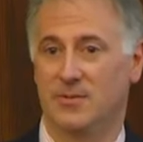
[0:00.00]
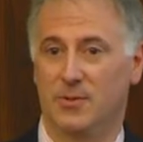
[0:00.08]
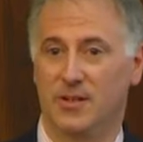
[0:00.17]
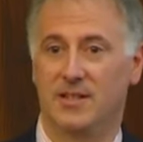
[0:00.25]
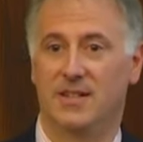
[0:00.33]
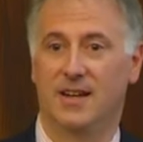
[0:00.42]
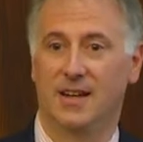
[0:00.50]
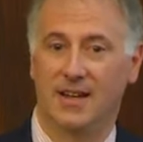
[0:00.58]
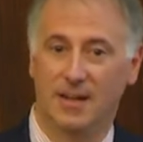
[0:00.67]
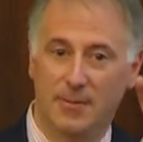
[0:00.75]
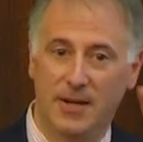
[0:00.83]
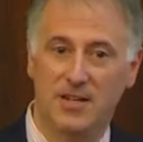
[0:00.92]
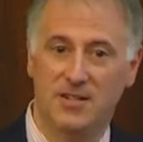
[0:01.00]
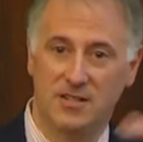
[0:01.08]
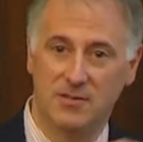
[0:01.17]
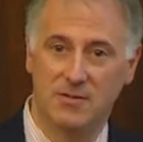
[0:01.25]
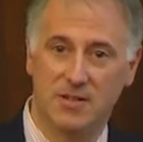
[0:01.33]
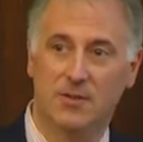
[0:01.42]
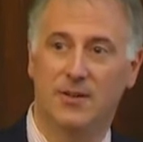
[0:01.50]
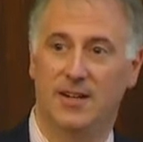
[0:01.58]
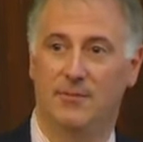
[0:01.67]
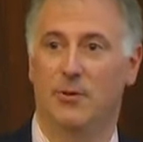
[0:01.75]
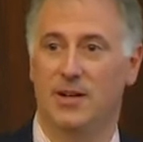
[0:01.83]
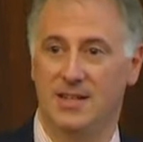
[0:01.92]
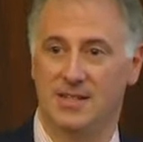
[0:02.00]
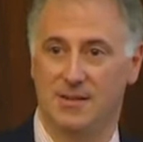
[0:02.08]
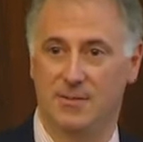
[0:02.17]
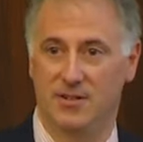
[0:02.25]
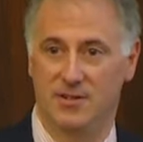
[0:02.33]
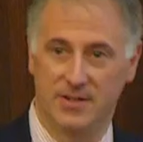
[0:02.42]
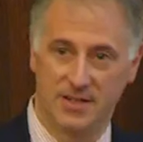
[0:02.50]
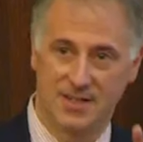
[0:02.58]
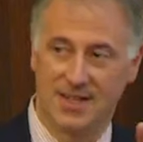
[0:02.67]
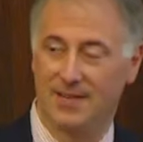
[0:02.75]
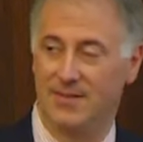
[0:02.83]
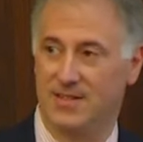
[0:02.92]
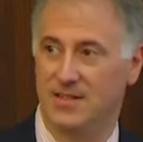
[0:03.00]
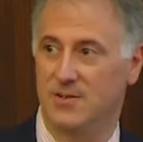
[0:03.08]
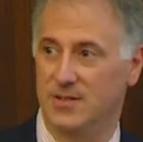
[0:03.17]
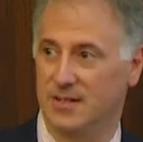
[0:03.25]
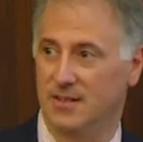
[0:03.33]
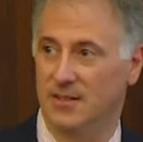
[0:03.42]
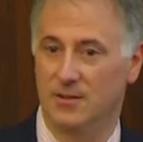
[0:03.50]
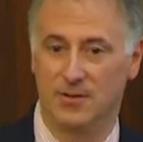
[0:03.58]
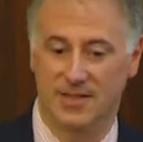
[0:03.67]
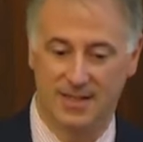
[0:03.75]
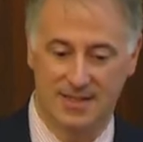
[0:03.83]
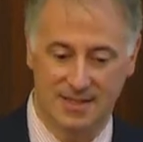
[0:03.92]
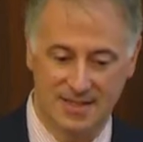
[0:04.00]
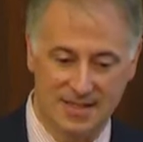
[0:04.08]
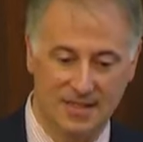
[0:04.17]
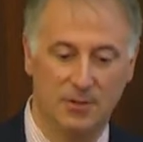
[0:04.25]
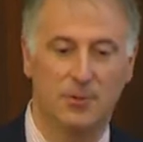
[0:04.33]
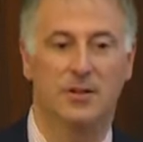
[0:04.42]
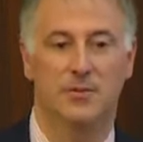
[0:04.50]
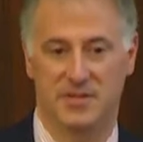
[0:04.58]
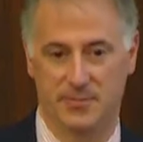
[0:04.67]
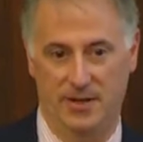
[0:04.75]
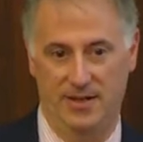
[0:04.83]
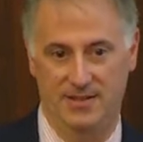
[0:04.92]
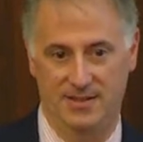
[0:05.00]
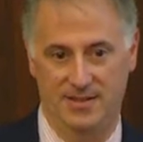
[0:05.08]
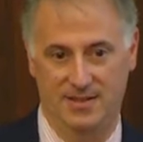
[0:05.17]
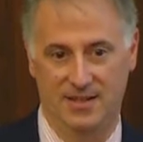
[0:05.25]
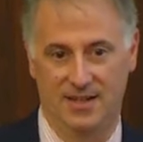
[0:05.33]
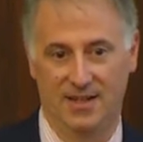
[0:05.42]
which in patients who don't have brainstem injuries and have these injuries alone tends to slow their responses.